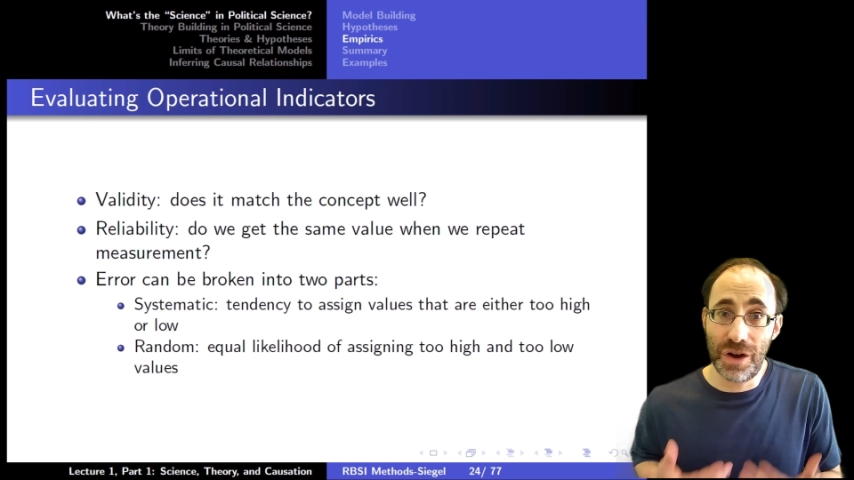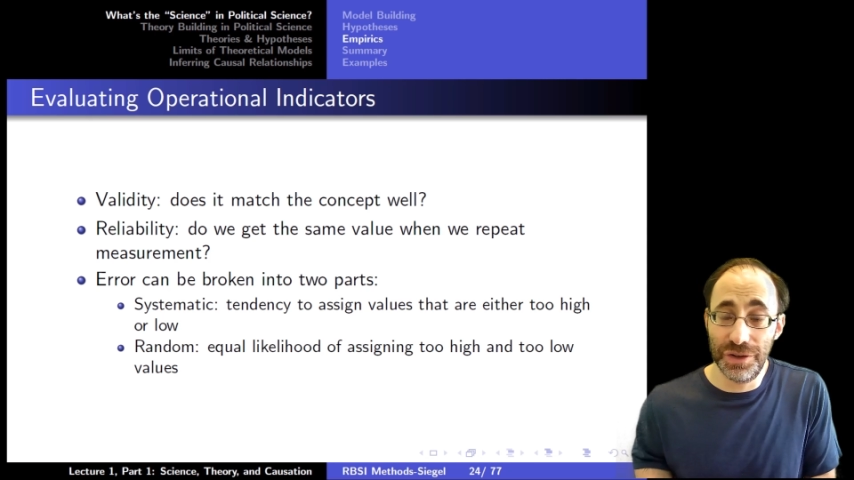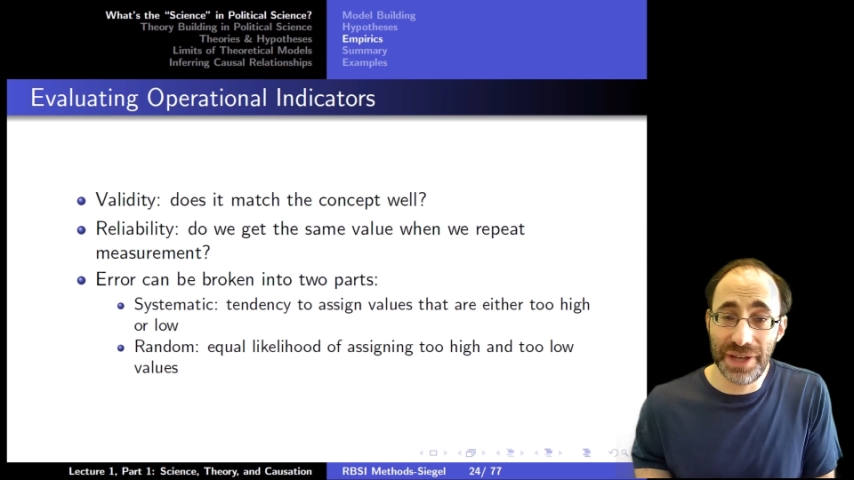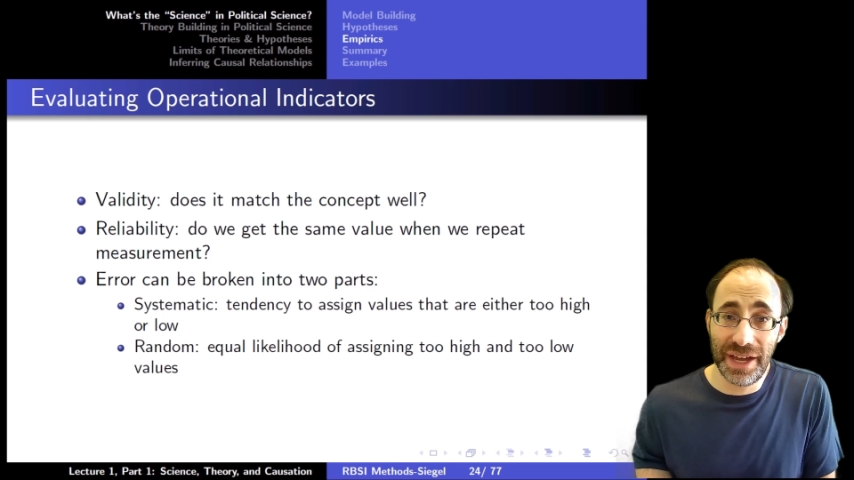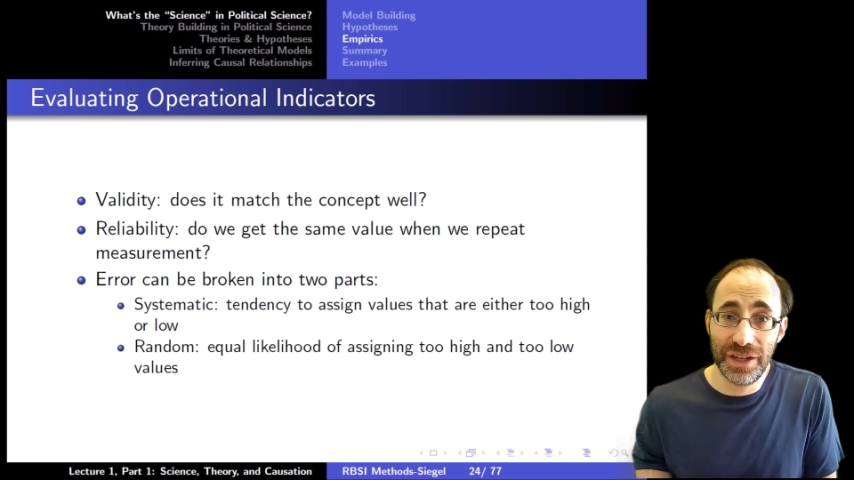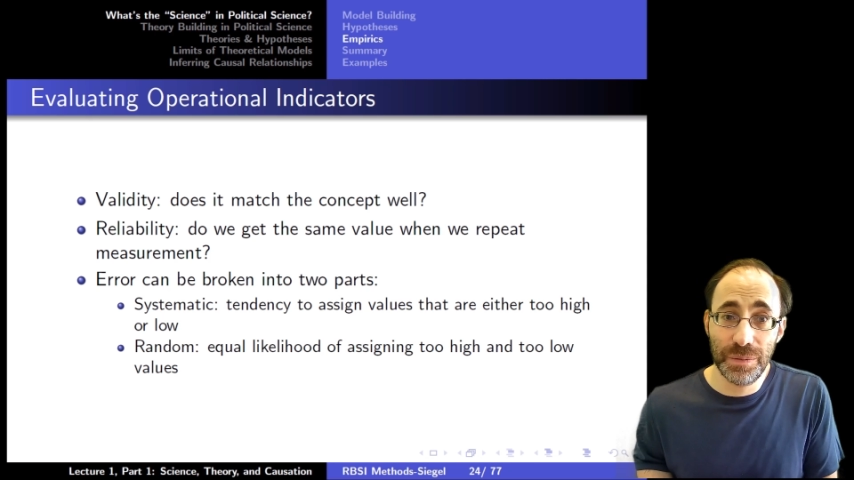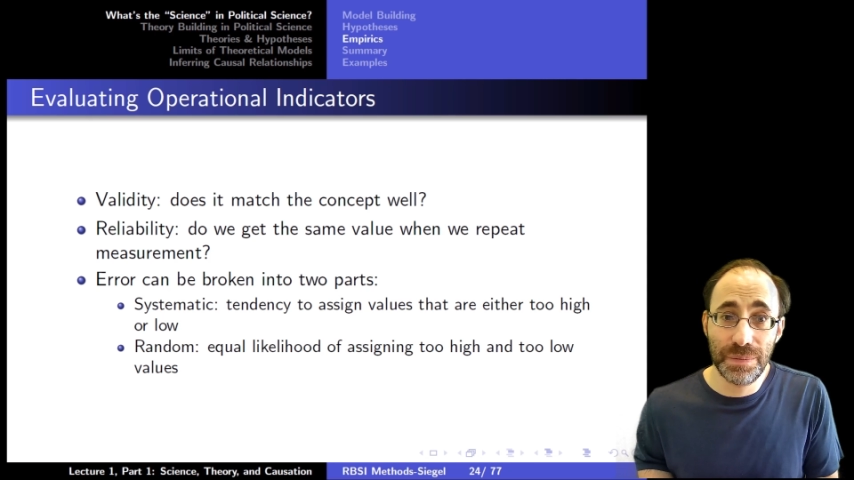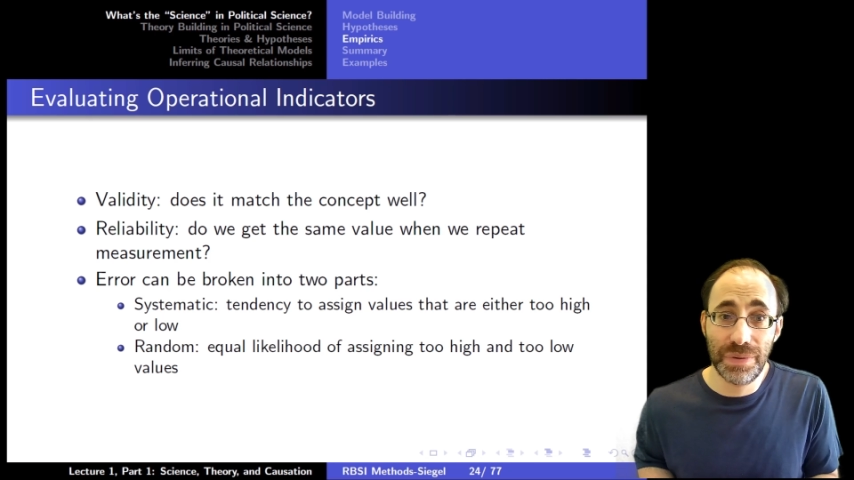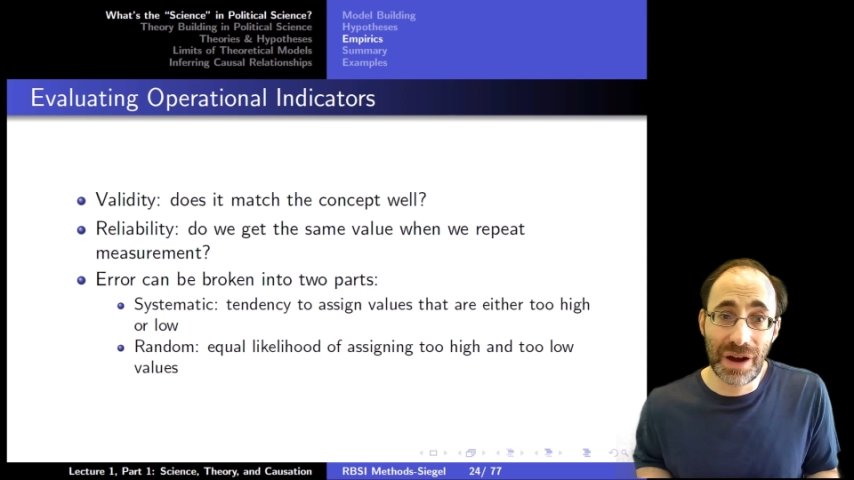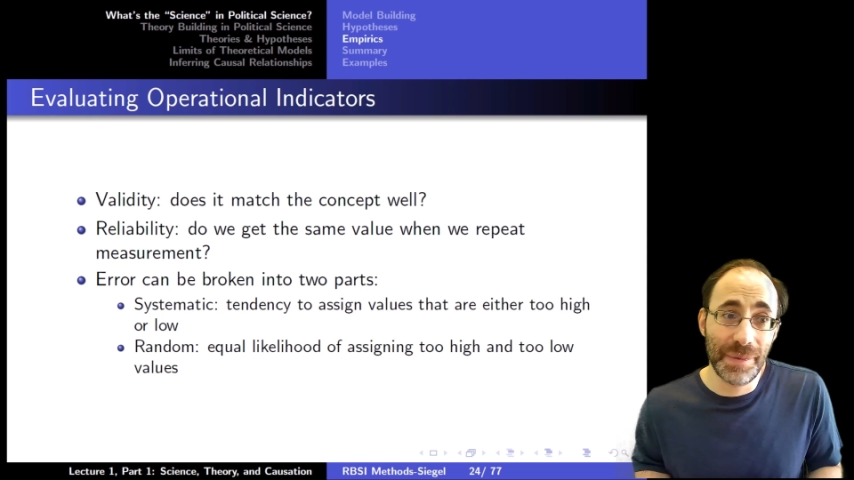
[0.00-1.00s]
all day, you
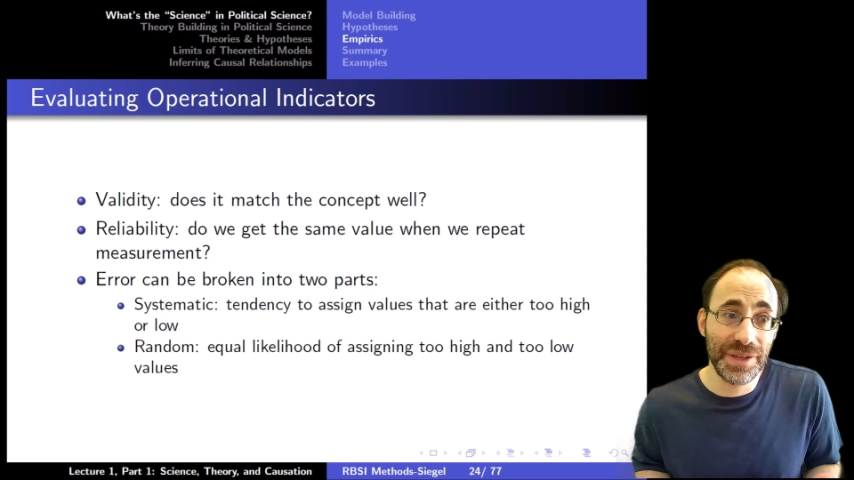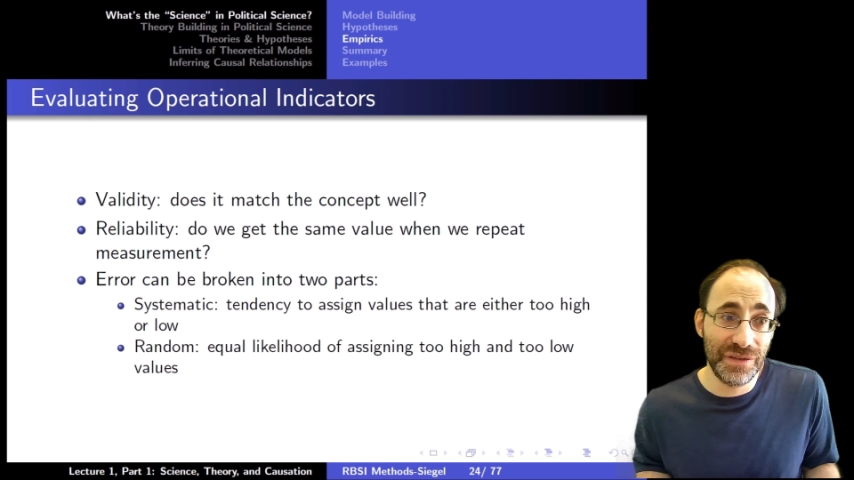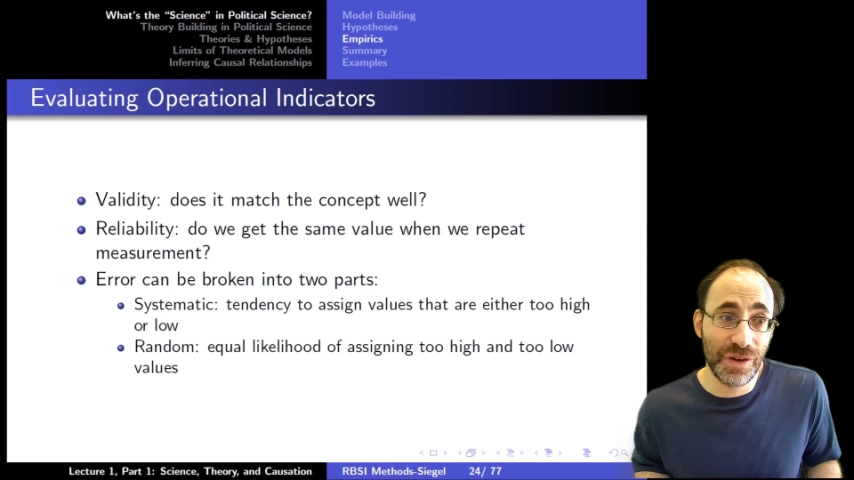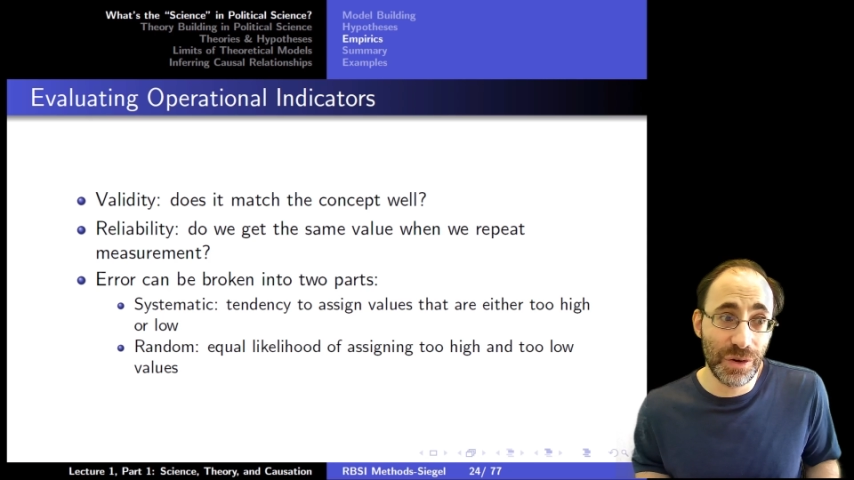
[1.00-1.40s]
probably didn't